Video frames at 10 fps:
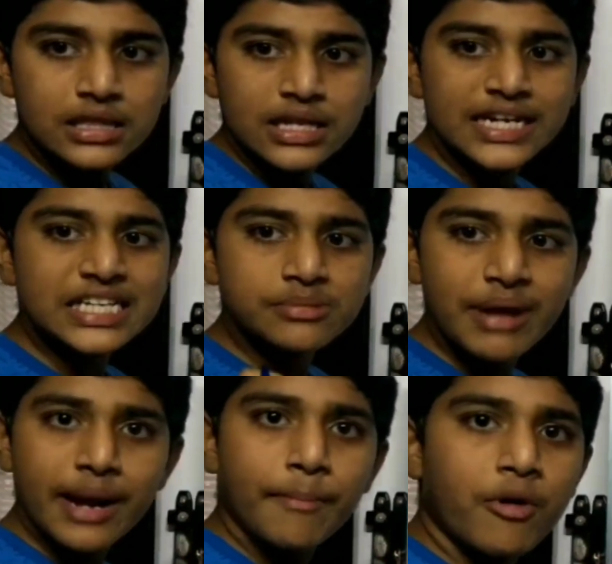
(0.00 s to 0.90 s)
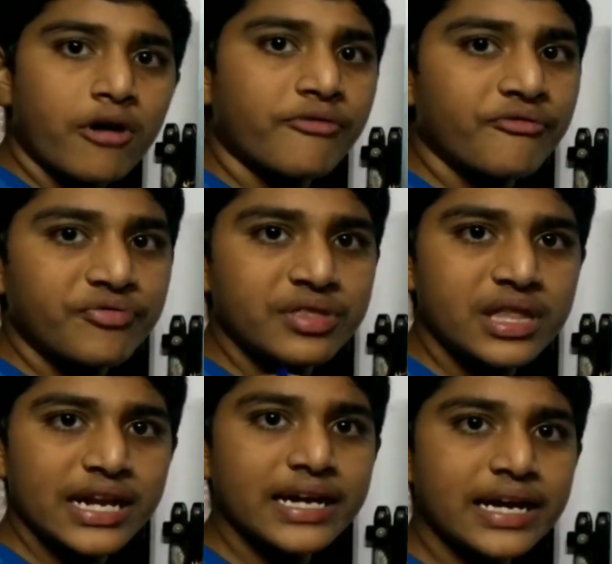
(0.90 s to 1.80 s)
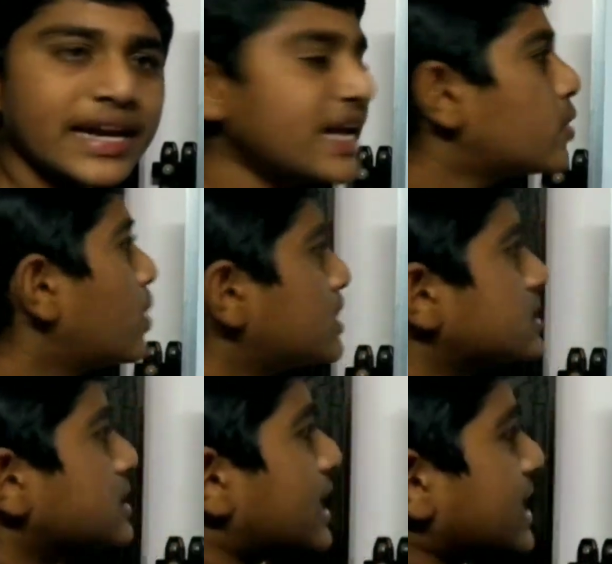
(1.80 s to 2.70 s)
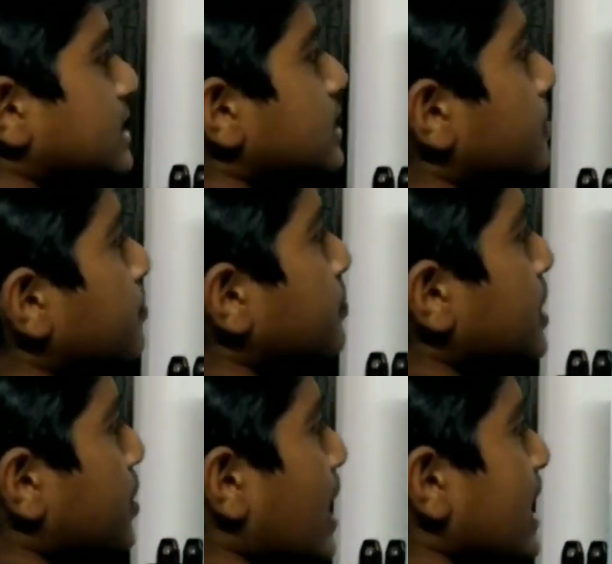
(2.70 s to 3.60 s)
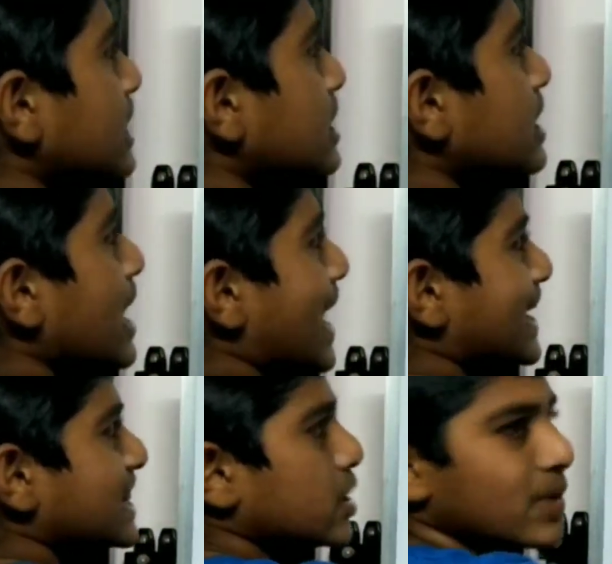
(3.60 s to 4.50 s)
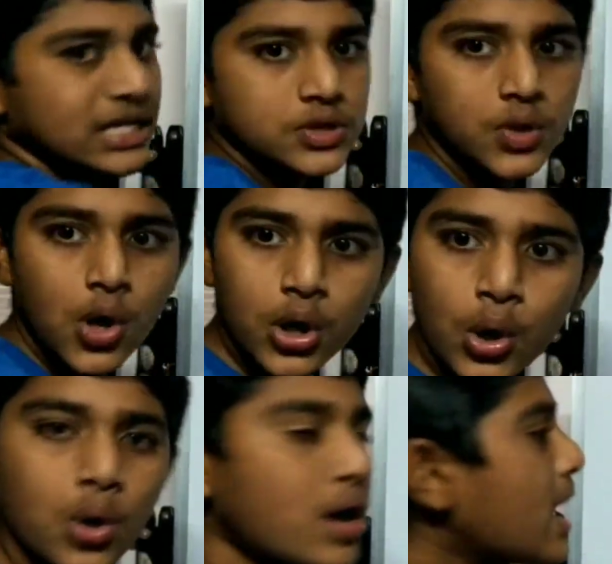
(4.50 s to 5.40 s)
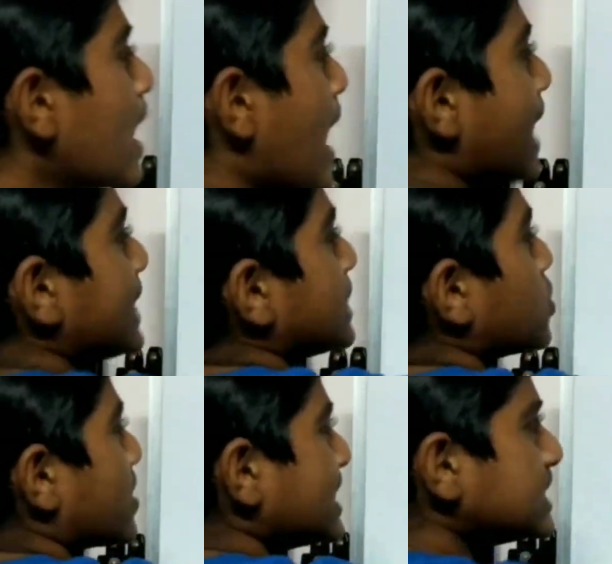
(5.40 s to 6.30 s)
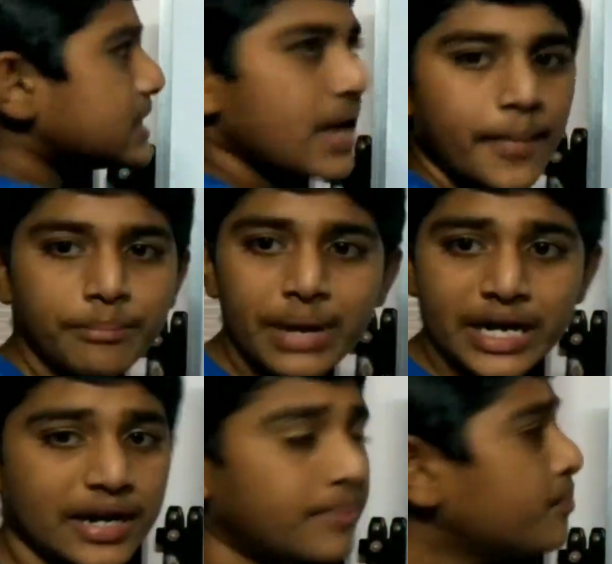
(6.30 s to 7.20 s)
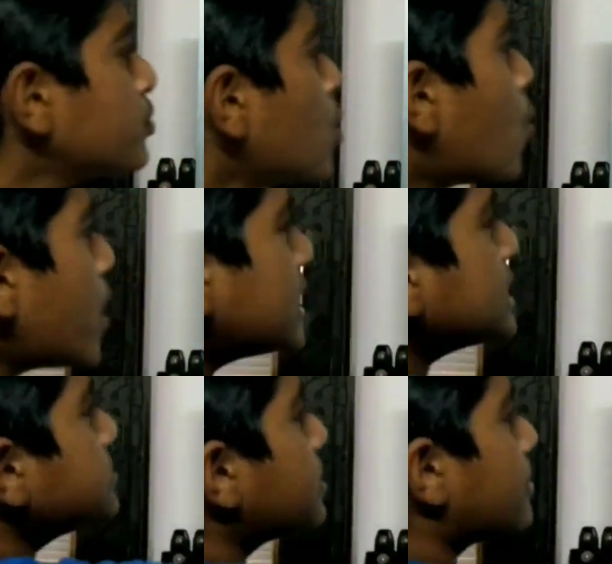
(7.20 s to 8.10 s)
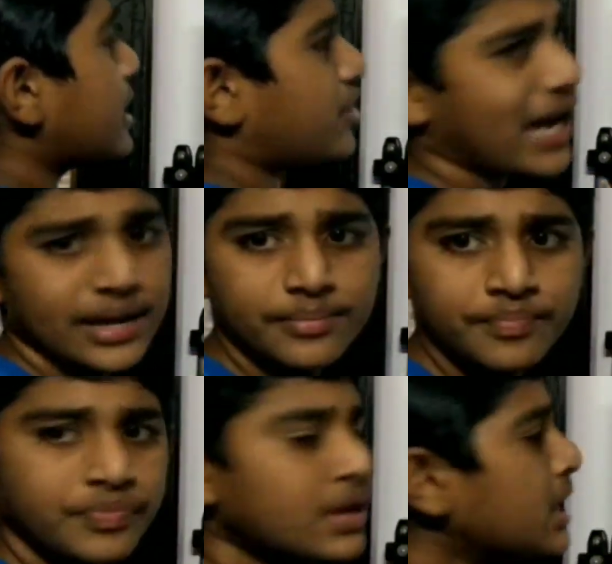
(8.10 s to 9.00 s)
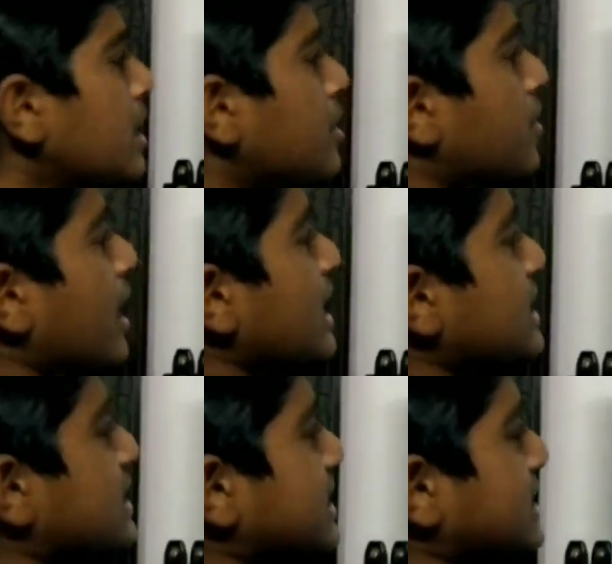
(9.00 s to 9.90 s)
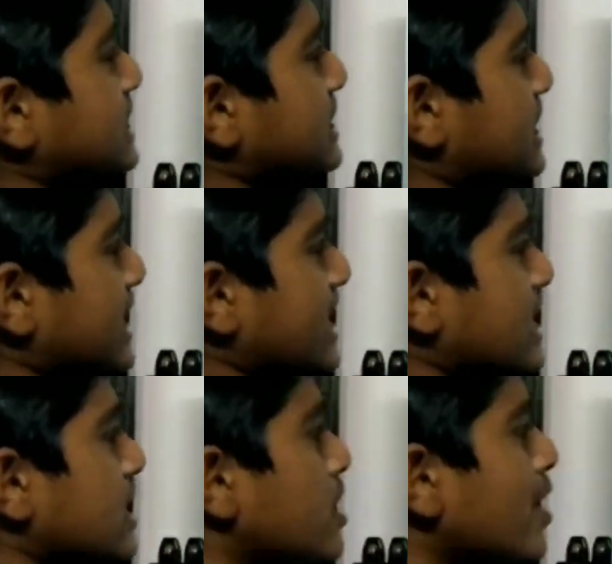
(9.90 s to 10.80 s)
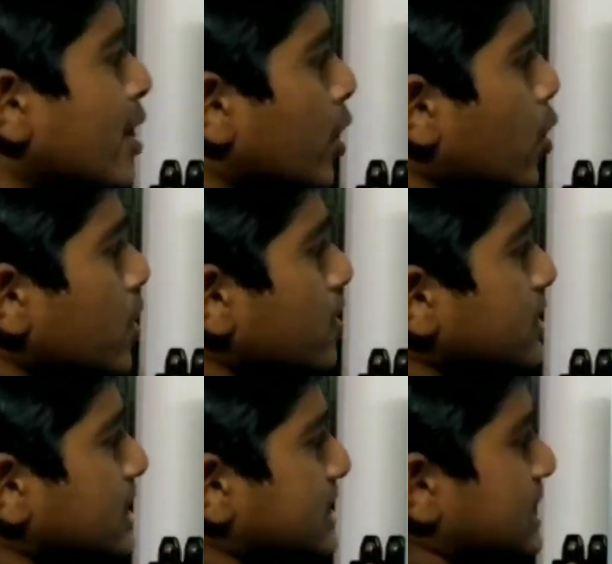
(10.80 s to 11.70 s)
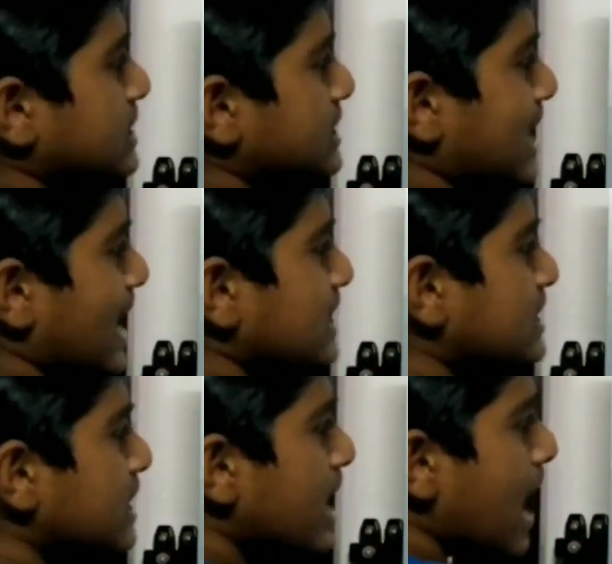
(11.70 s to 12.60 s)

it is made up of three Greek words, that is tri, and another one is gono, and another one is metry. What is meant by tri? Tri in the sense 3, gono in the sense sides,